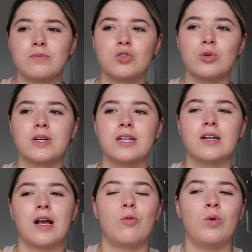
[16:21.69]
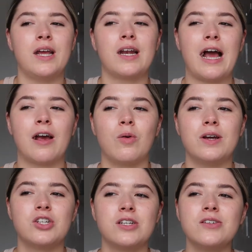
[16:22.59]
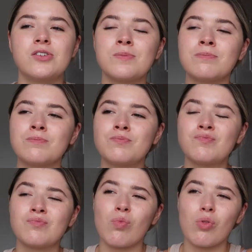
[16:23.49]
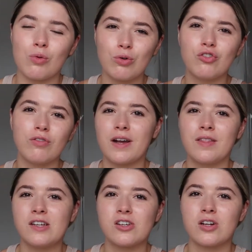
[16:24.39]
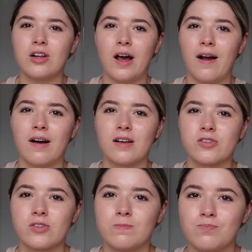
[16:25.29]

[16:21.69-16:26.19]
talking in like weird languages? Or do you reckon they just look like us?